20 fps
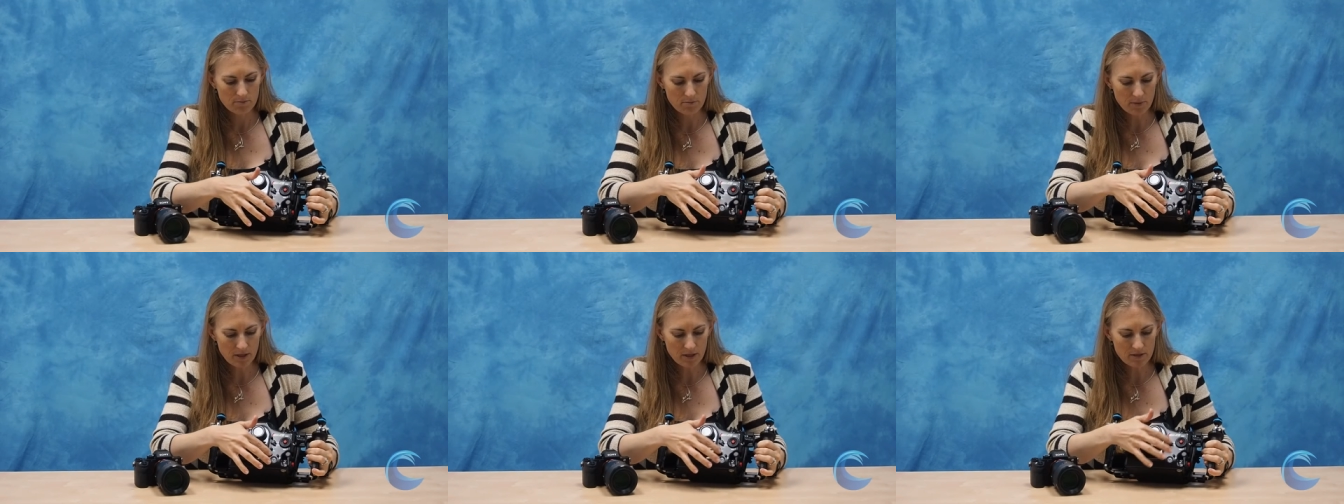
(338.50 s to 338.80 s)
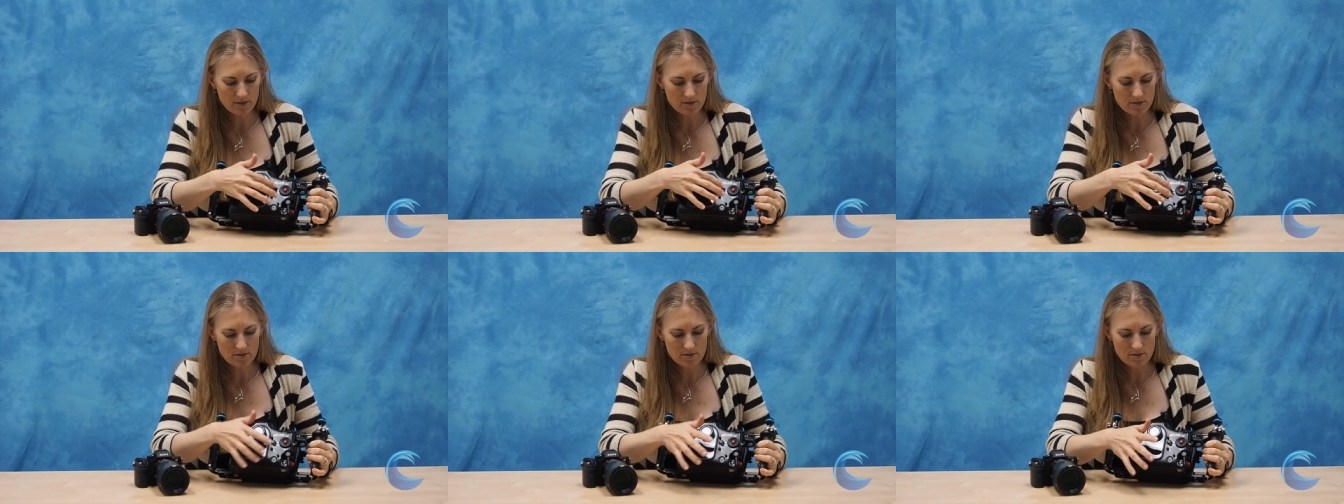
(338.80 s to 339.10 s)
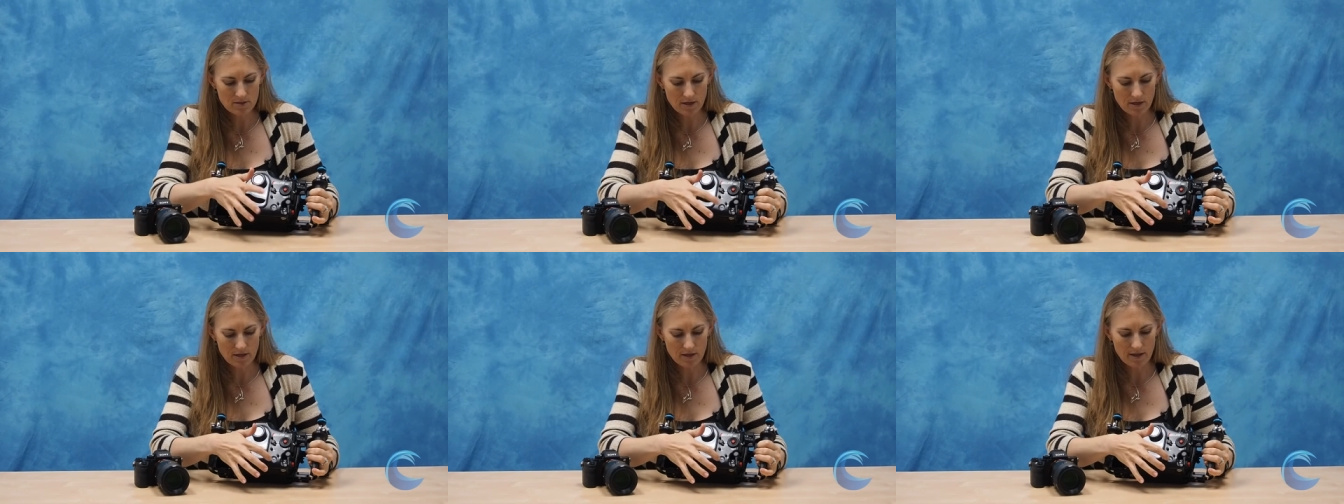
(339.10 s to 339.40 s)
buttons,
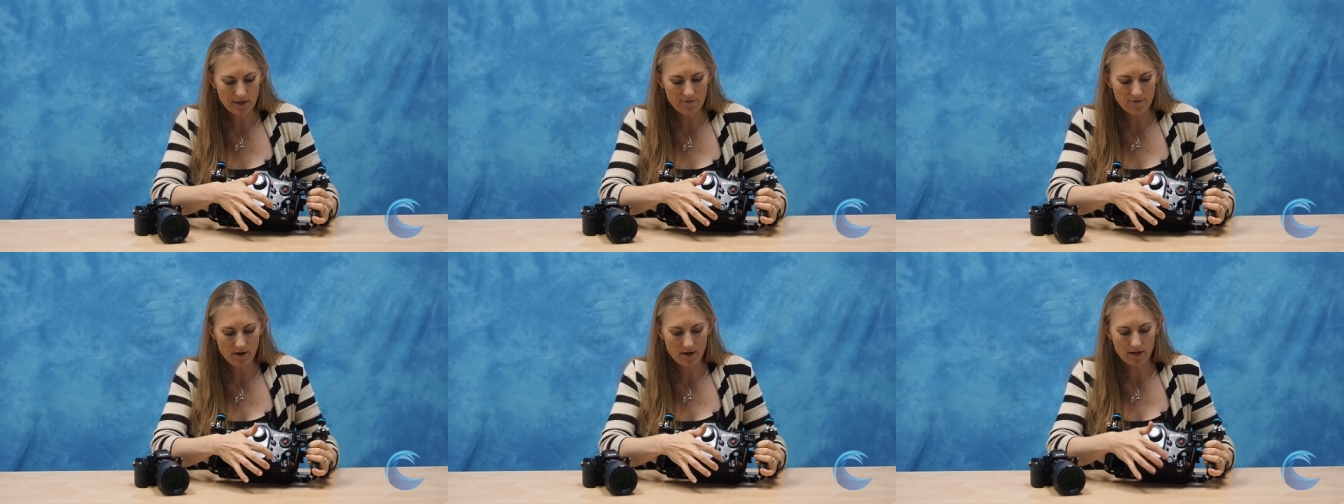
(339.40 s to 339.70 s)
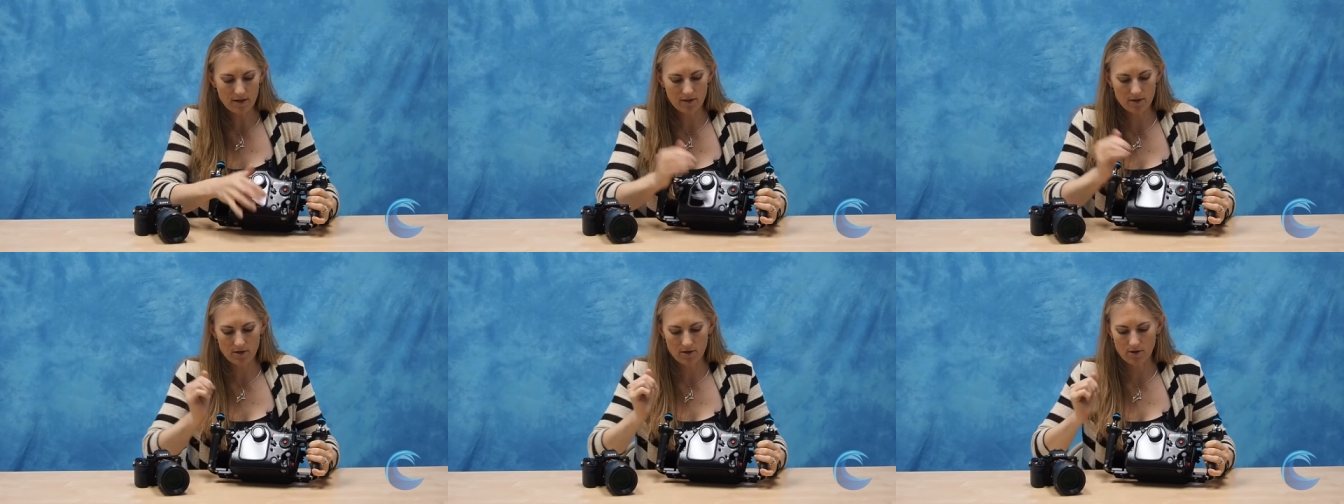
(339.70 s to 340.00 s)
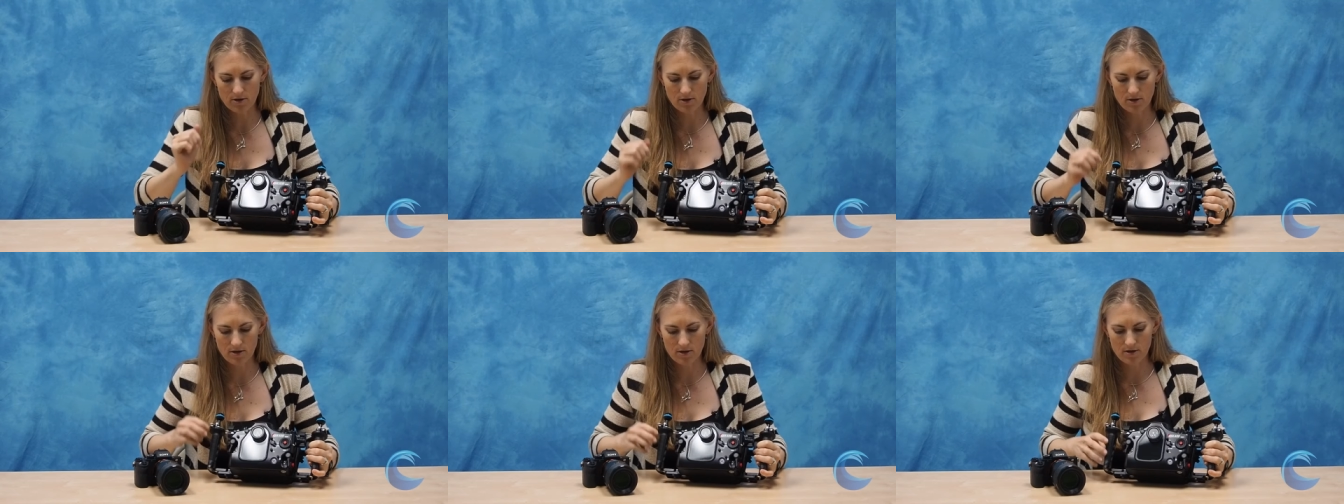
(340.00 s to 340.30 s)
and they've got
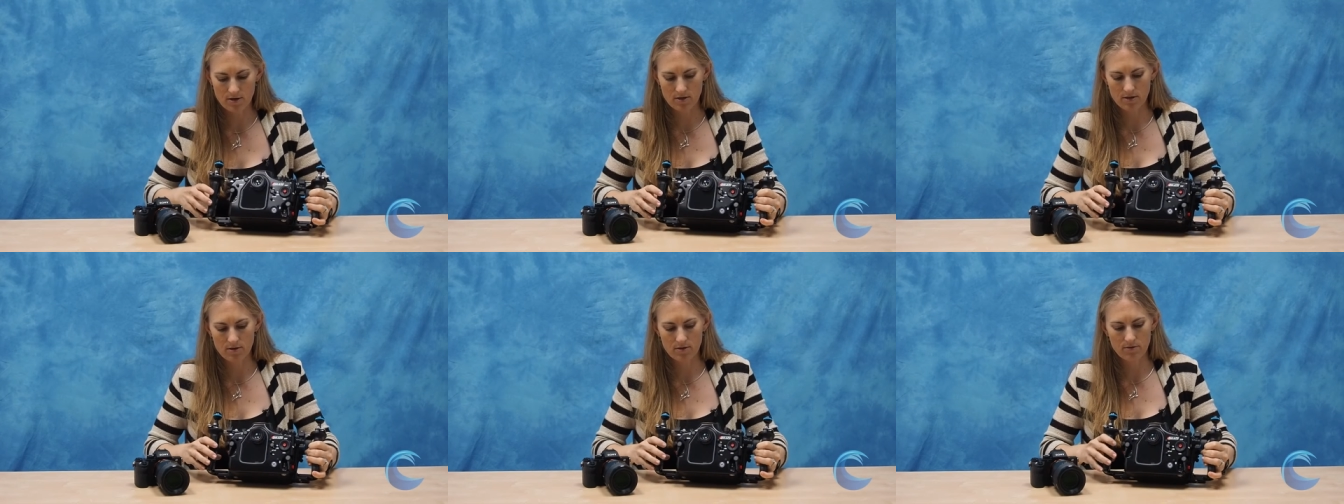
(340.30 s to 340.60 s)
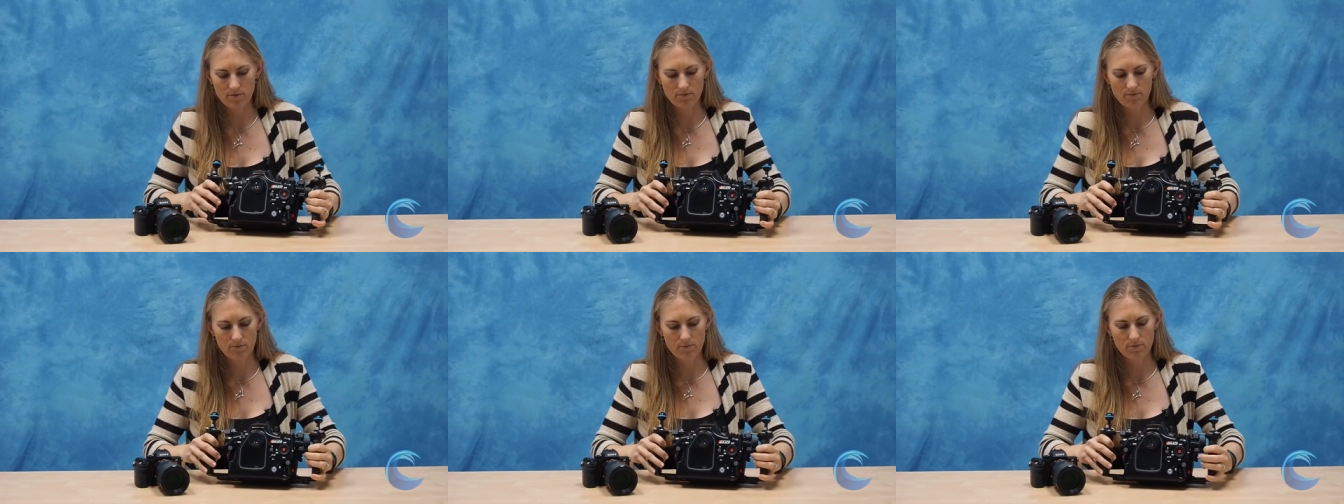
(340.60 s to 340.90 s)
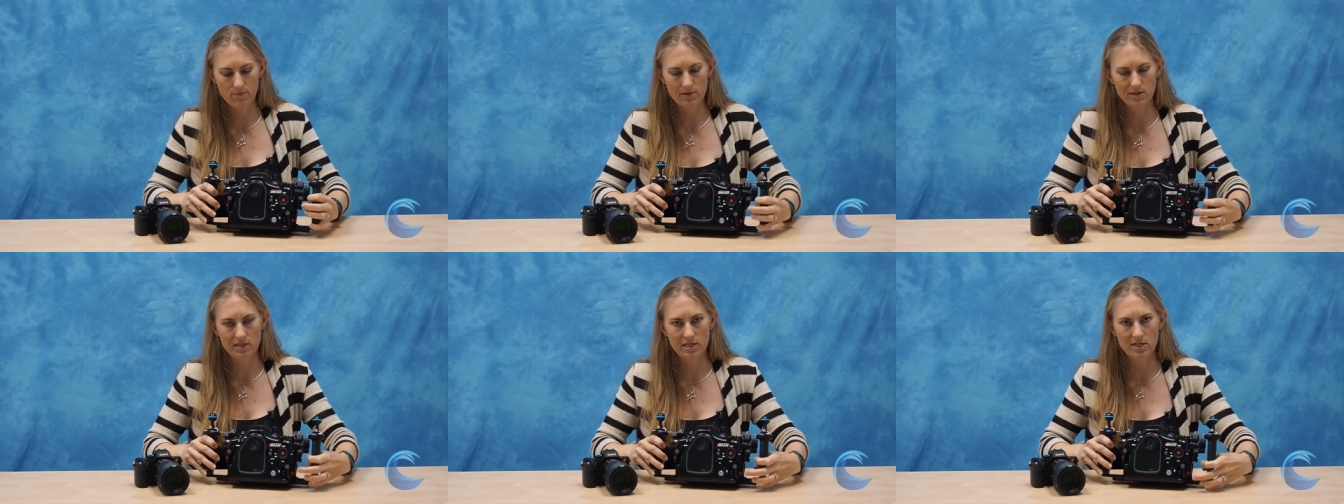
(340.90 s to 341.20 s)
their
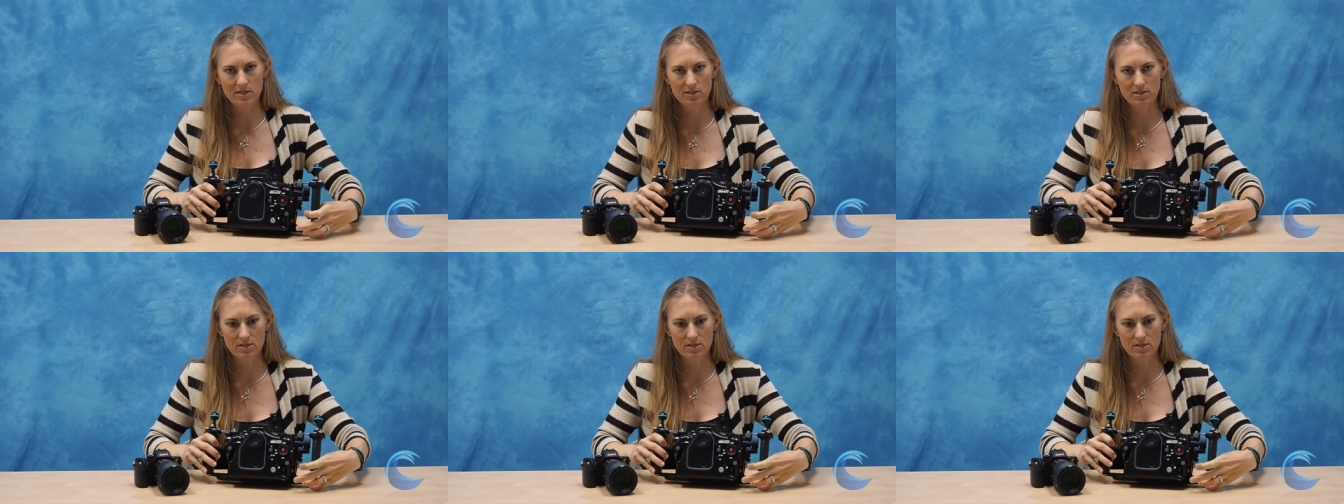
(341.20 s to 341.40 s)
leak